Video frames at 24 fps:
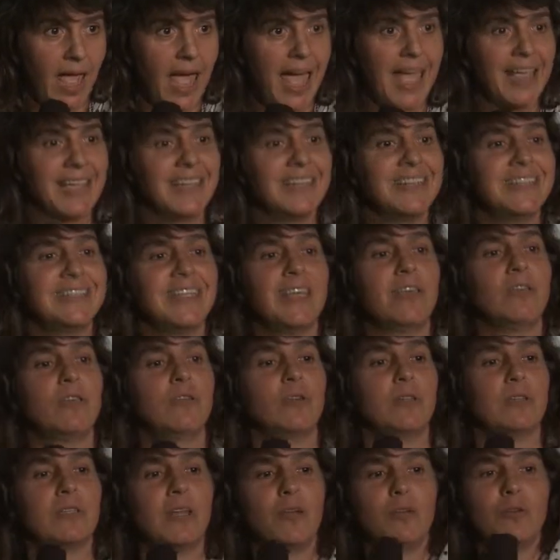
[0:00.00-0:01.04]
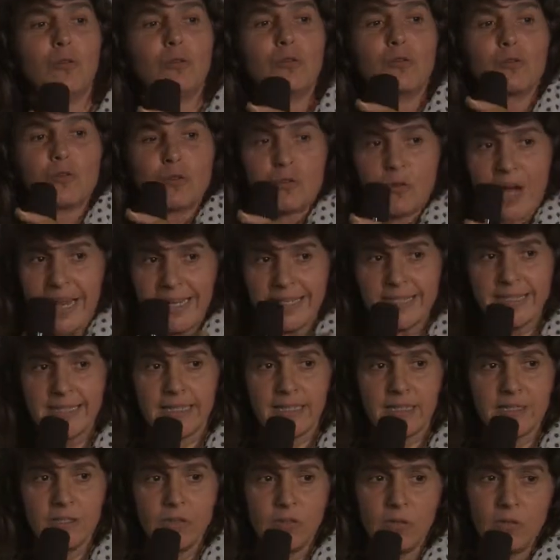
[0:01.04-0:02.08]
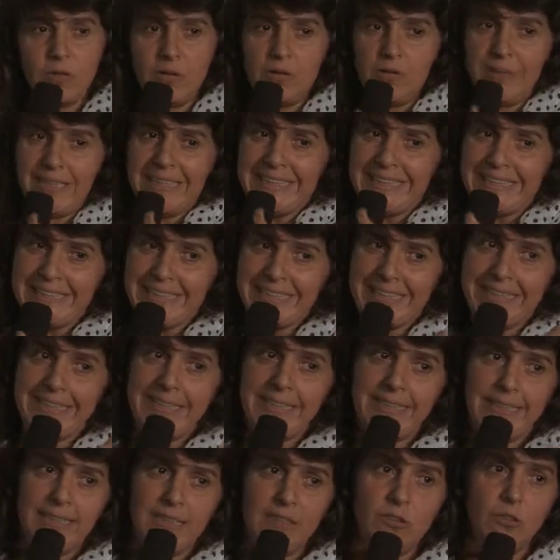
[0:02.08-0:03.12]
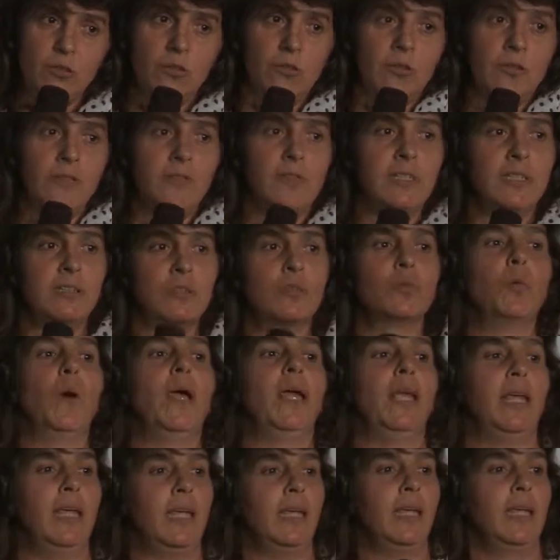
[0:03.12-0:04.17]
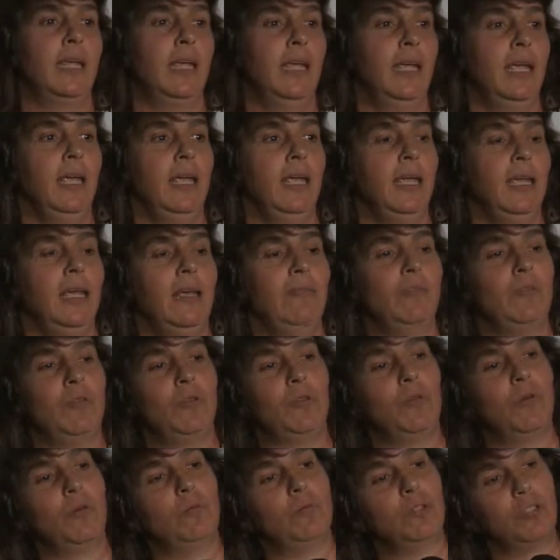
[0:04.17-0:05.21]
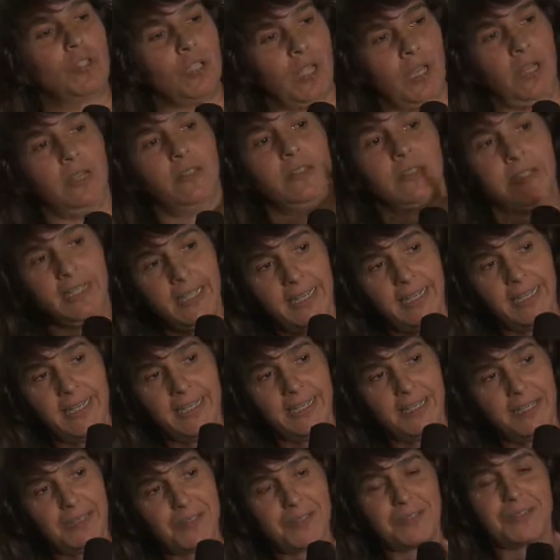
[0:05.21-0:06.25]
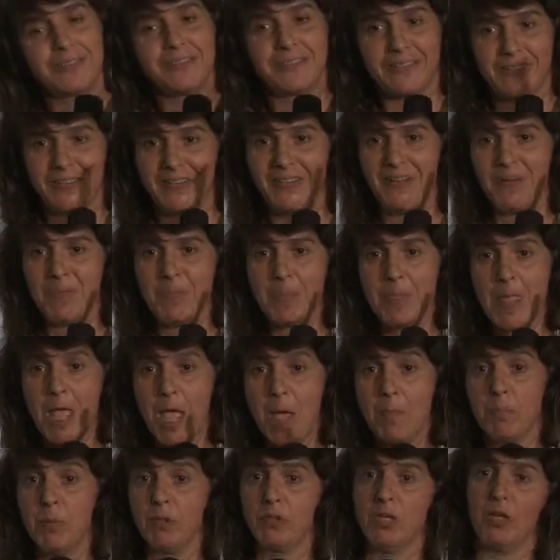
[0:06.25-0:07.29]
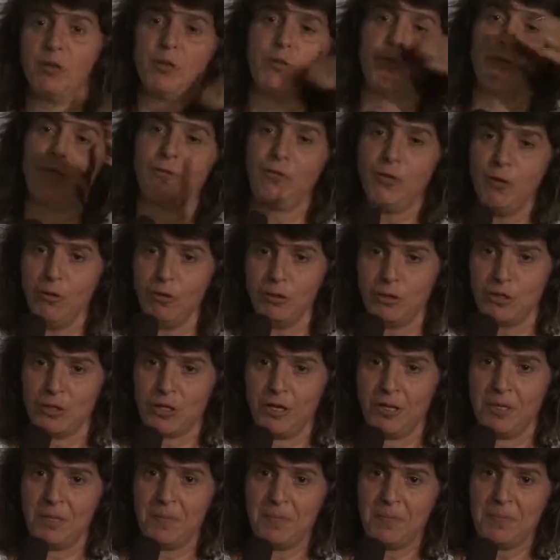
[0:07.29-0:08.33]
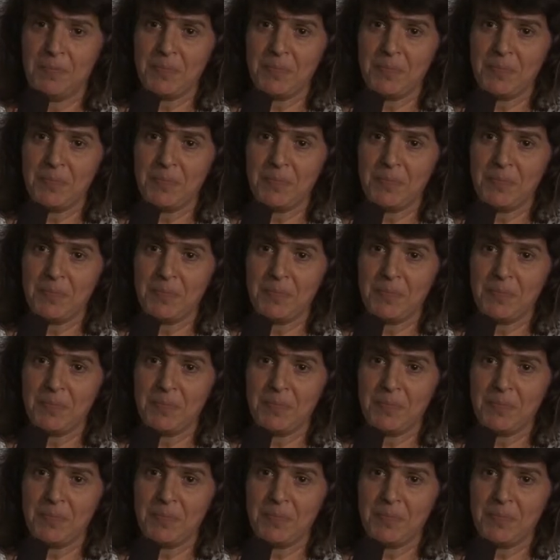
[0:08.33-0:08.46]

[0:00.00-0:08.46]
I can tell you traces. You're going sort of this way. If you don't change this, no. But tell you the future,